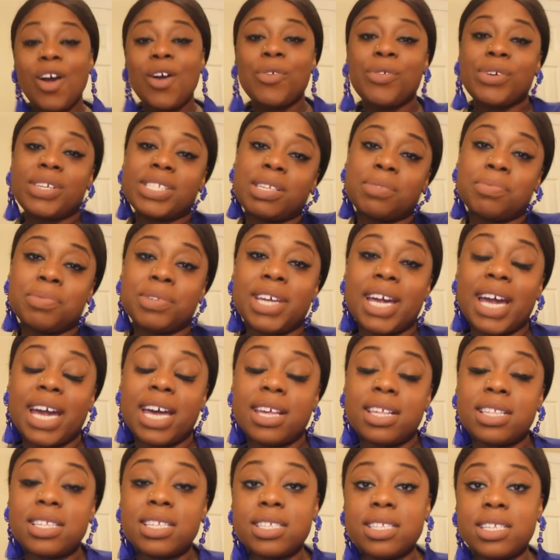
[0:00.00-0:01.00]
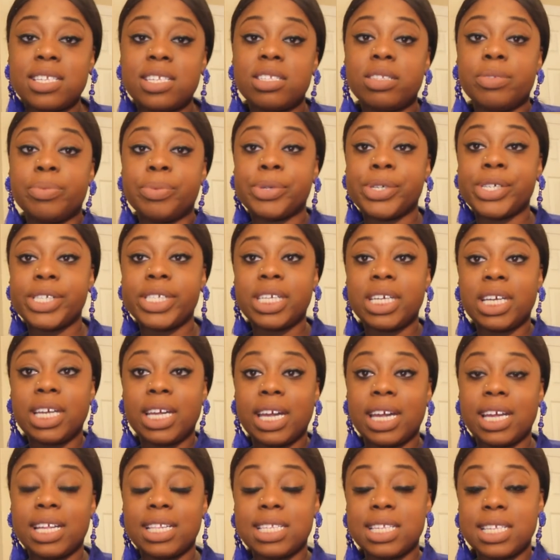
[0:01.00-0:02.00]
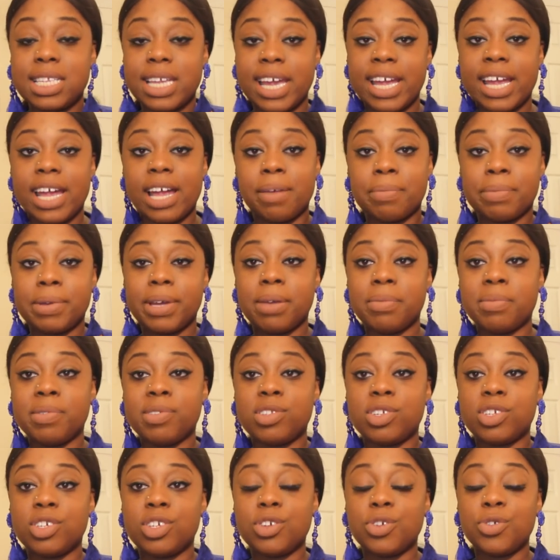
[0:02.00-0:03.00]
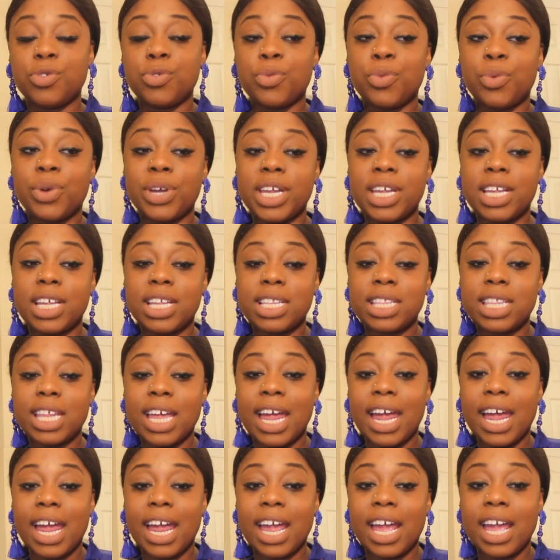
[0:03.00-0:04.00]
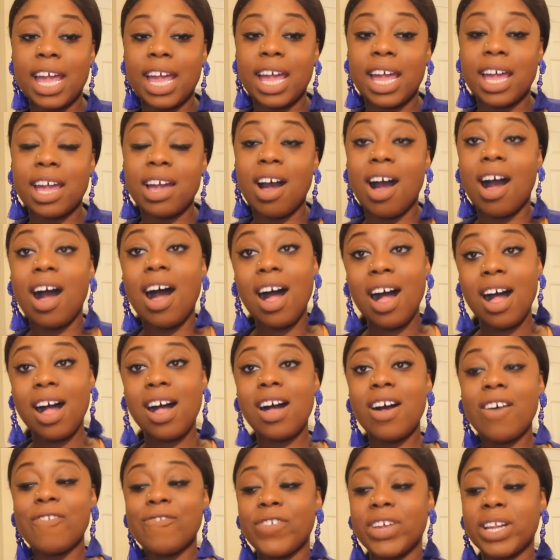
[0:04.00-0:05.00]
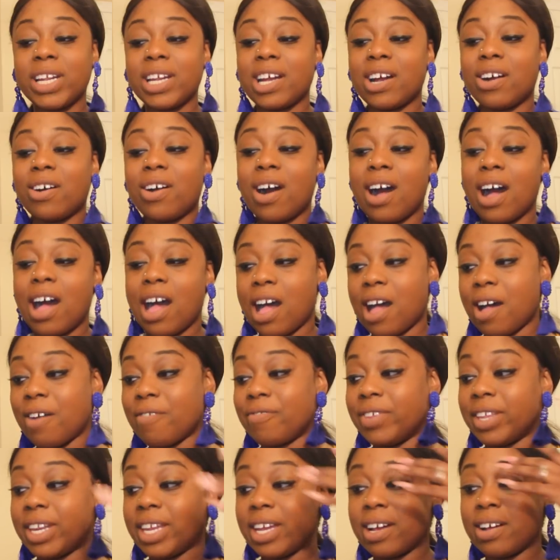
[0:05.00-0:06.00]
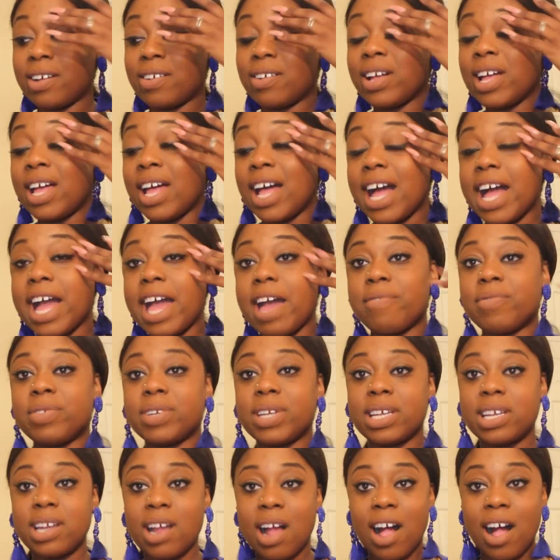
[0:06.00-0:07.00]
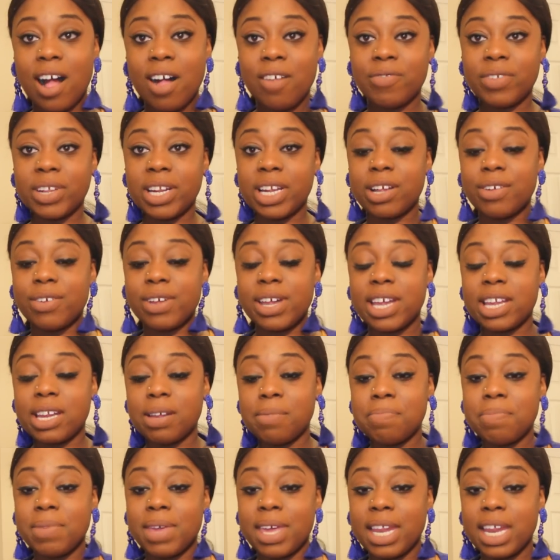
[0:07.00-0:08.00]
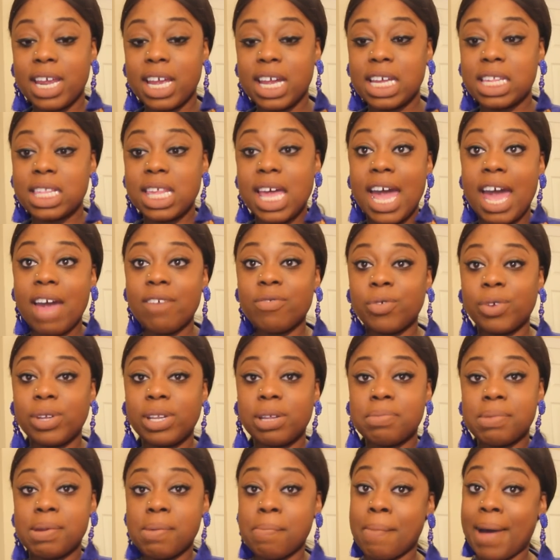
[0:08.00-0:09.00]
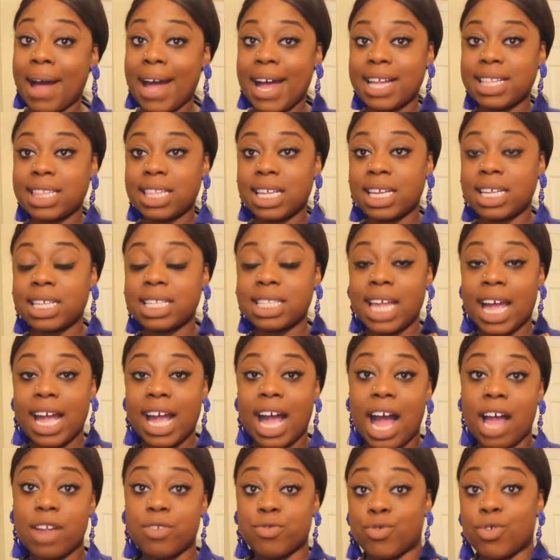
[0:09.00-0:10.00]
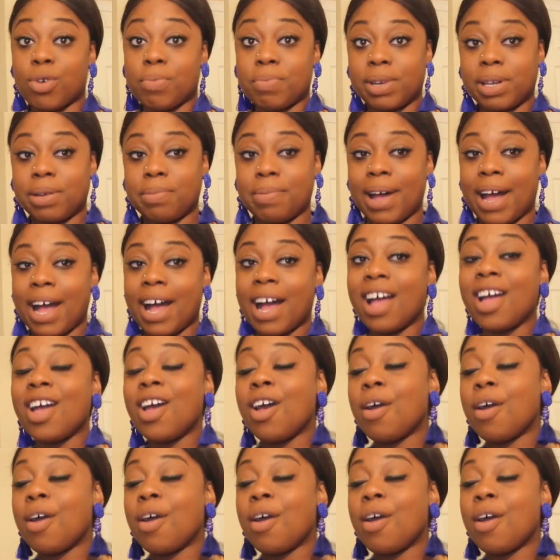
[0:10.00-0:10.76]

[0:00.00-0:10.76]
What's up you guys? This is Brittany and today I'm coming to you with a haul video. A haul video. I haven't done a haul video in a minute because I haven't really been buying things like I normally buy.